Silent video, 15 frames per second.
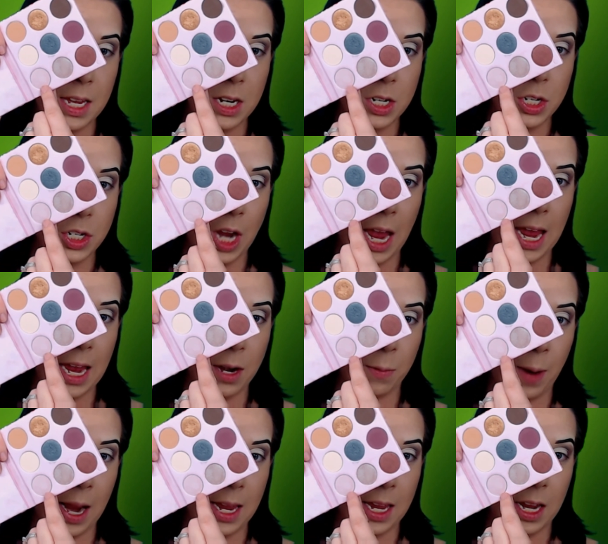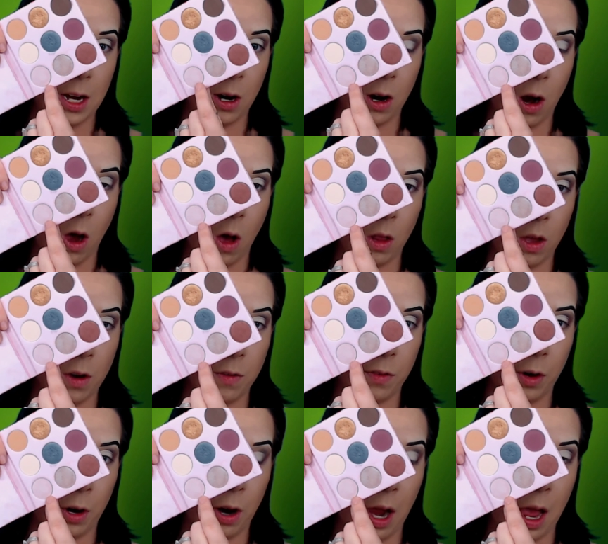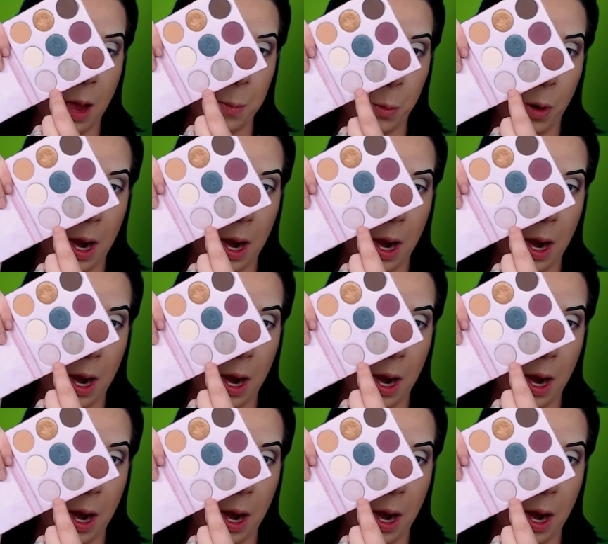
shade right here all over where I